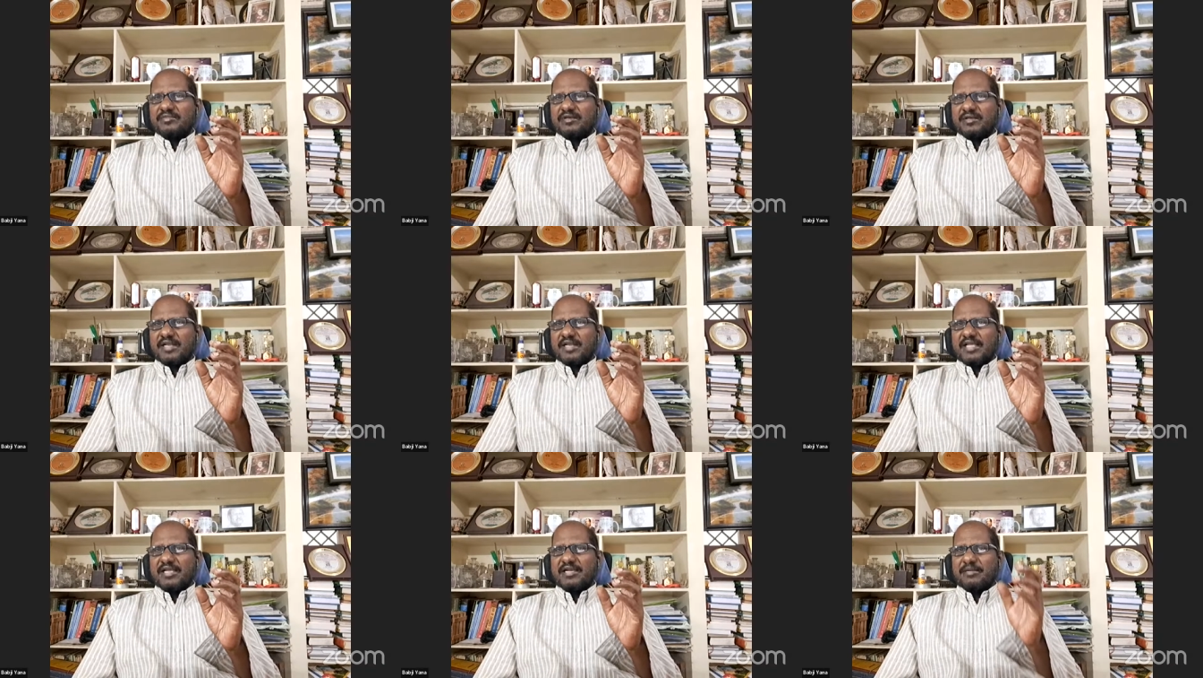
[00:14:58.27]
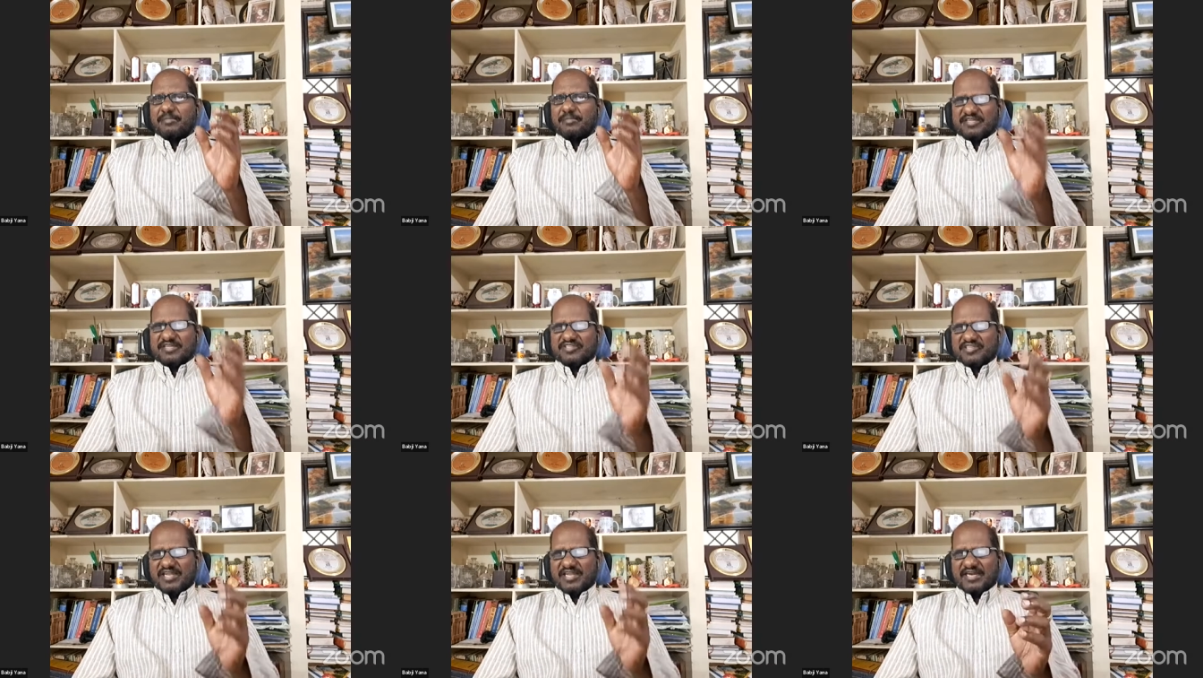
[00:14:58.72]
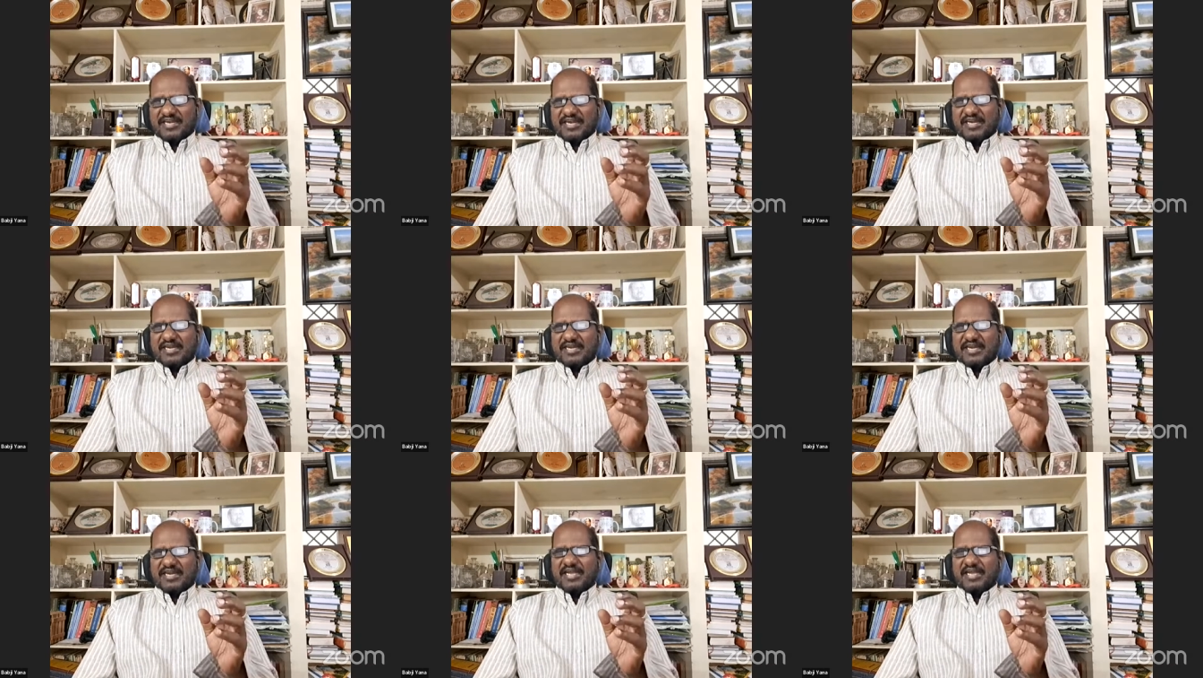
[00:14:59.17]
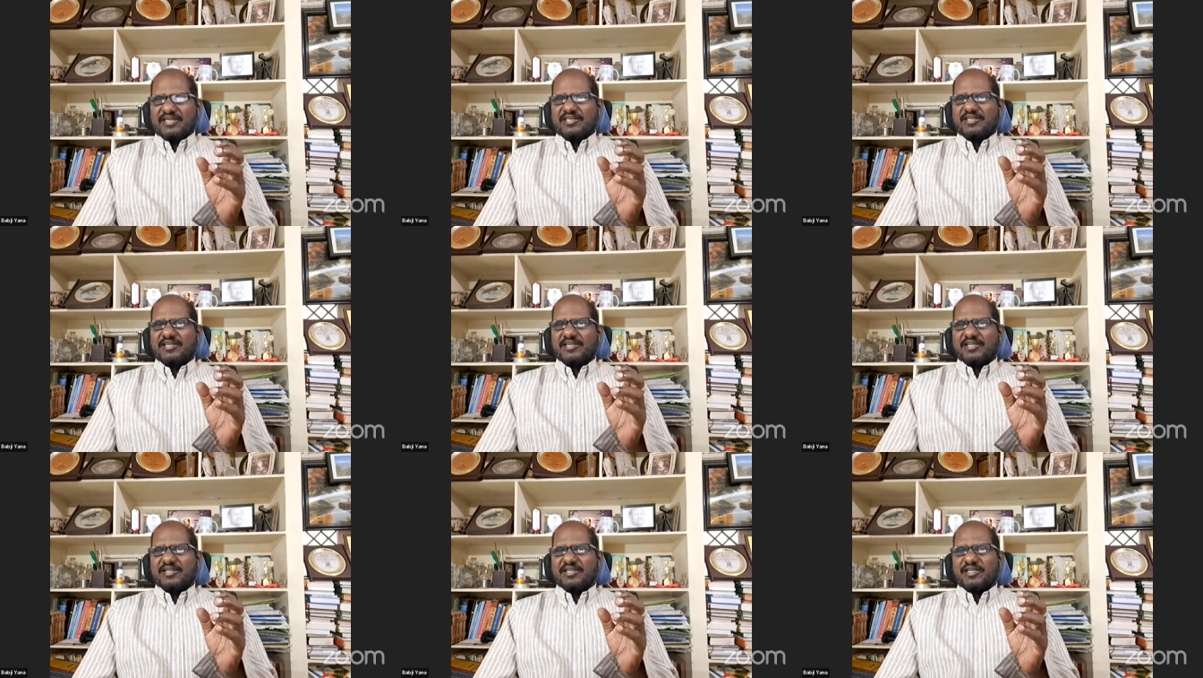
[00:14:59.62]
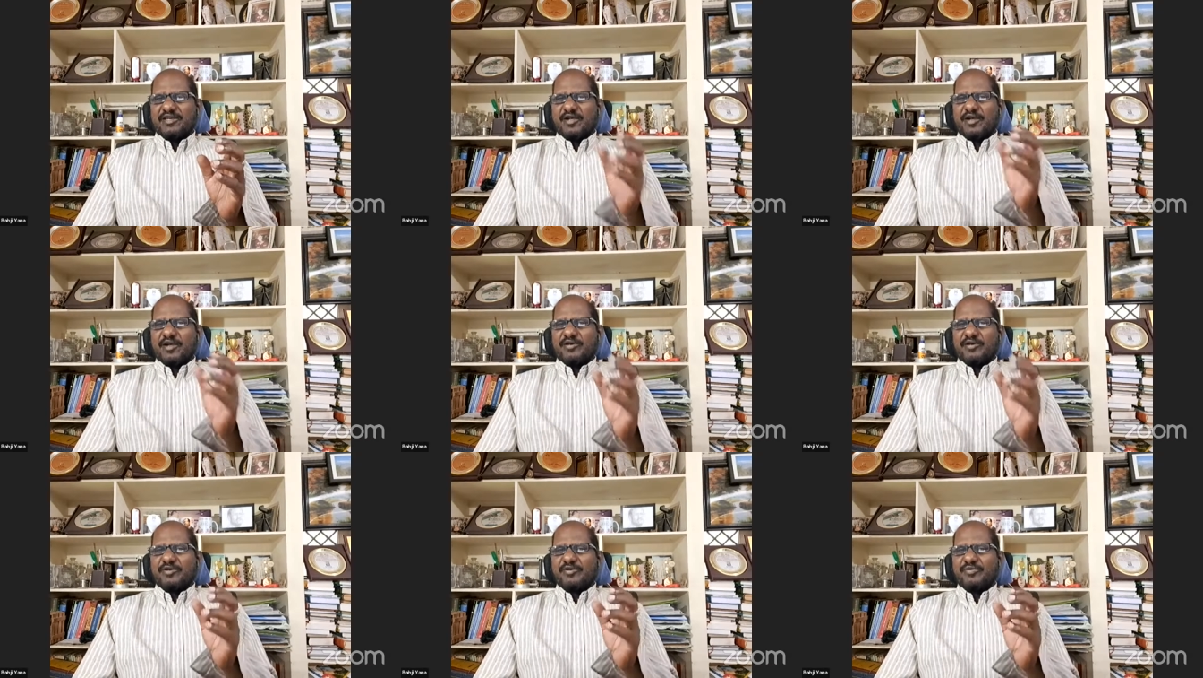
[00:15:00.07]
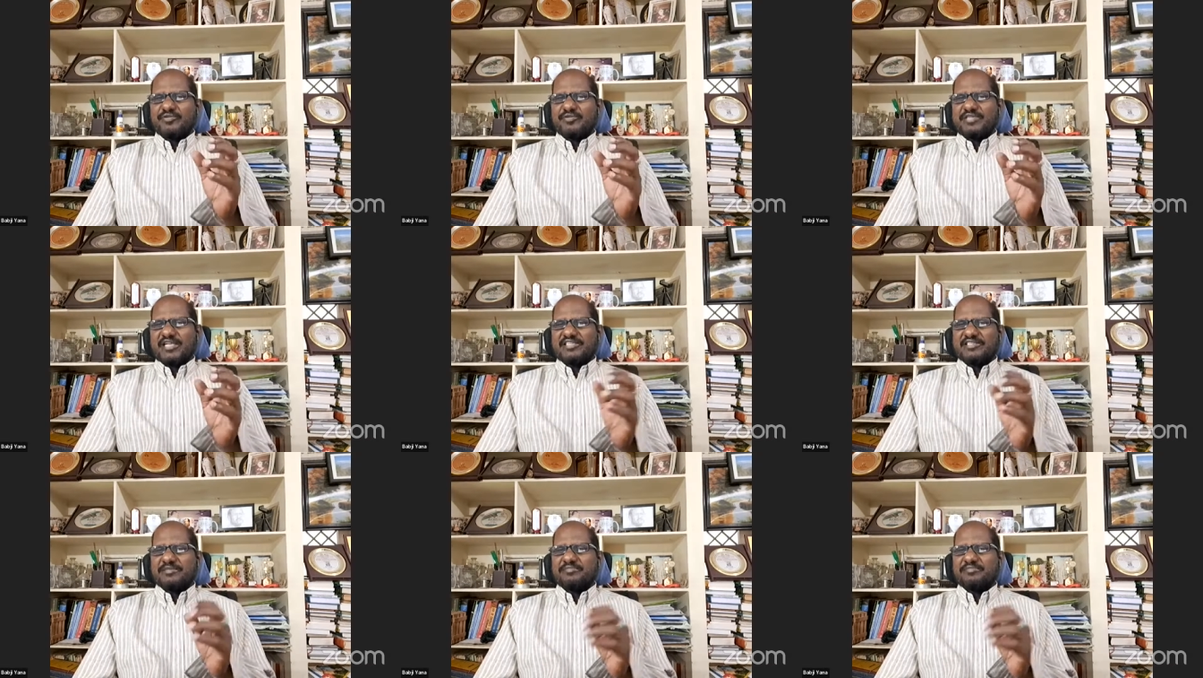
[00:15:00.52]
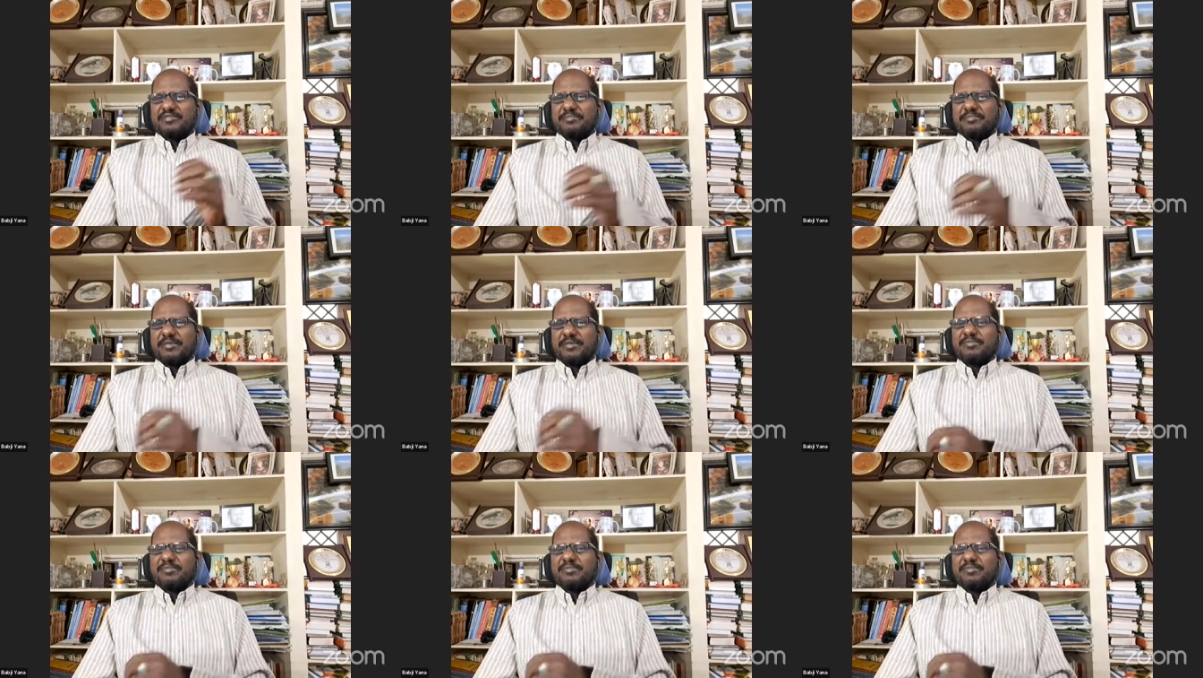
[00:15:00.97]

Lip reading: like personal contact in order to size up the